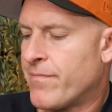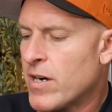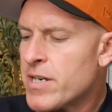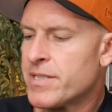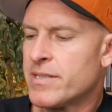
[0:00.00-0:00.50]

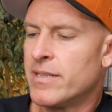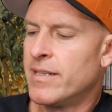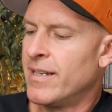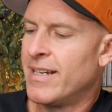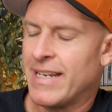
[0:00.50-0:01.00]
first,
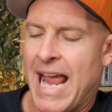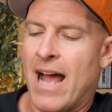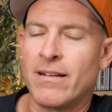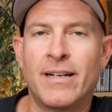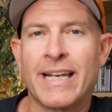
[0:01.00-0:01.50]

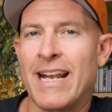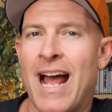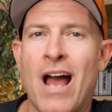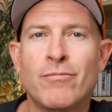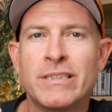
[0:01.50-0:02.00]
yeah, again,
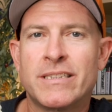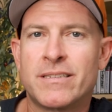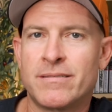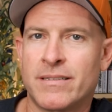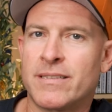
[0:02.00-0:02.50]
I
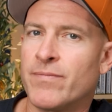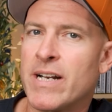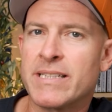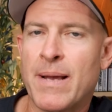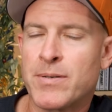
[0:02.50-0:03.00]
was
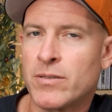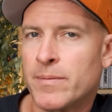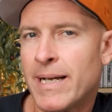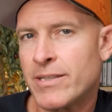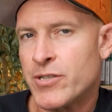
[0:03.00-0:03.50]
very
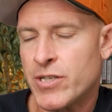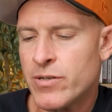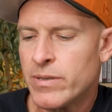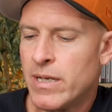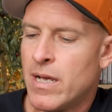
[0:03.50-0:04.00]
skeptical about the
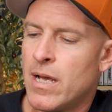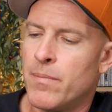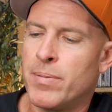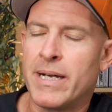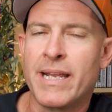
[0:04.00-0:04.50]
shoe,
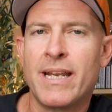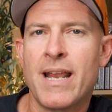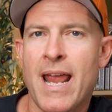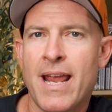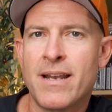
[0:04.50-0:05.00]
but
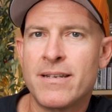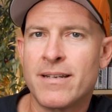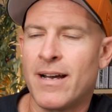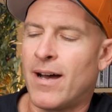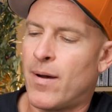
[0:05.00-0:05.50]
in
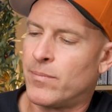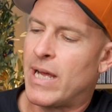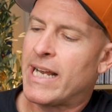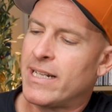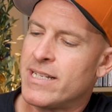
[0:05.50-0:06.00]
hand, I'm
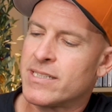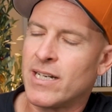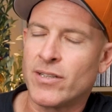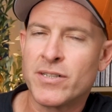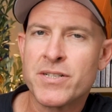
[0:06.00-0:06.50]
liking these
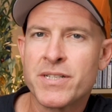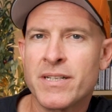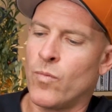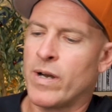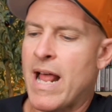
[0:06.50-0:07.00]

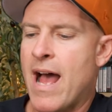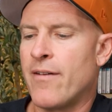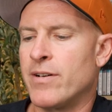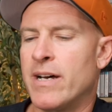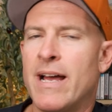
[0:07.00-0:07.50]
colors. We're gonna
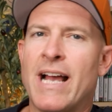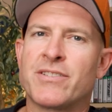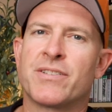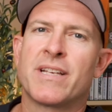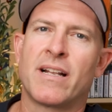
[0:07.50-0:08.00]
have an
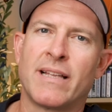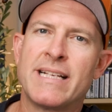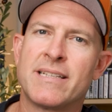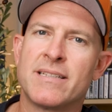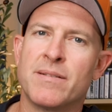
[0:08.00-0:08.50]
extra set of
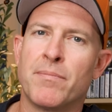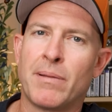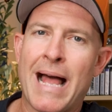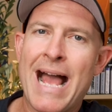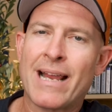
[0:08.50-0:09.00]
laces in
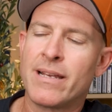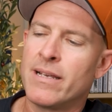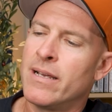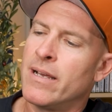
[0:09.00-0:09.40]
black.